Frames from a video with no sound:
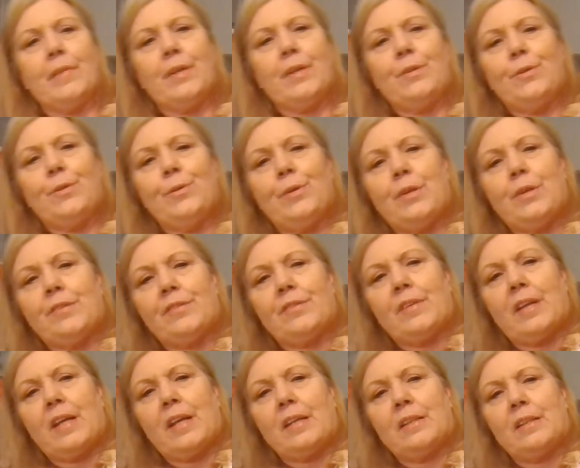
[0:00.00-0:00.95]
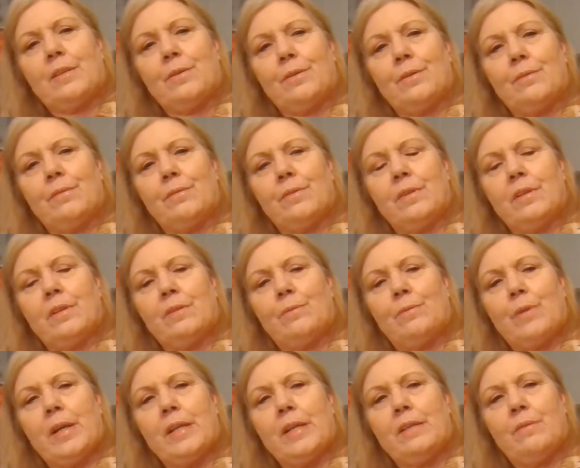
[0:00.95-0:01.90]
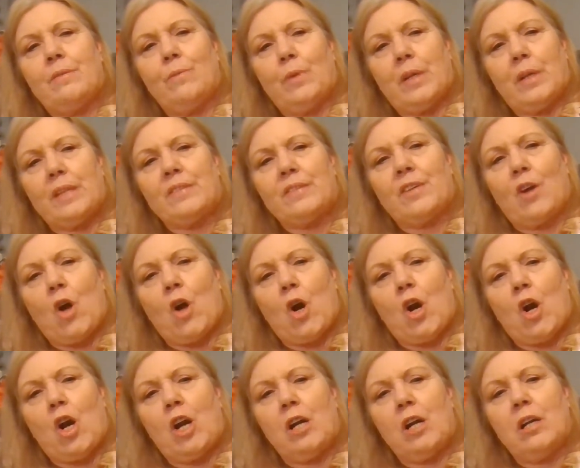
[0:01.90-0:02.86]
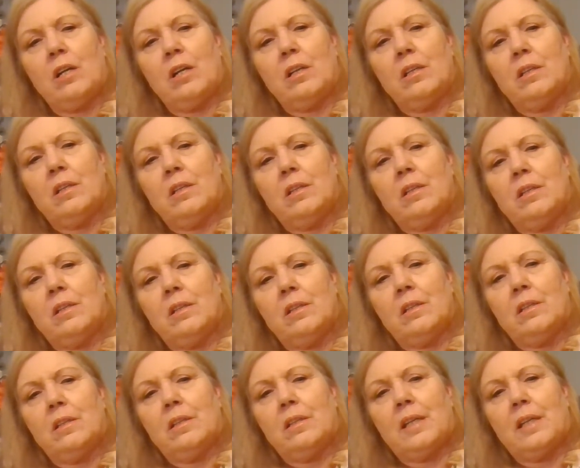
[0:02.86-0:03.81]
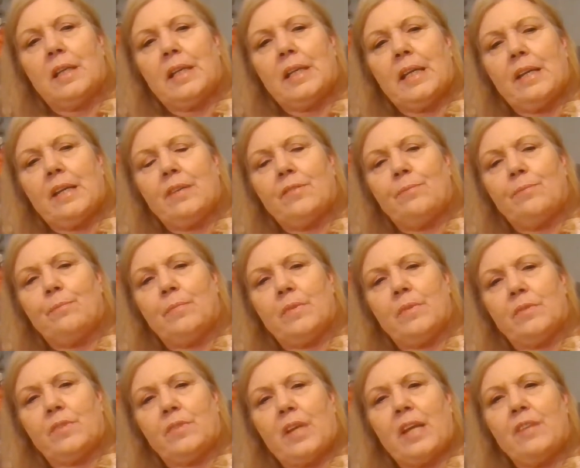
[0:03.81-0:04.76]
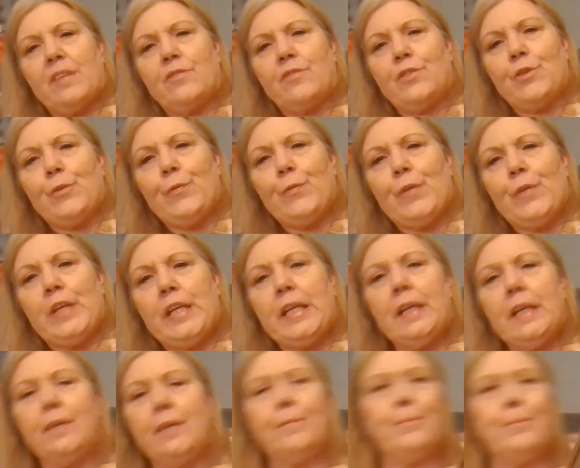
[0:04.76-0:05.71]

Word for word: And who doesn't like the red? Well, that's a car, I guess. It's an SUV.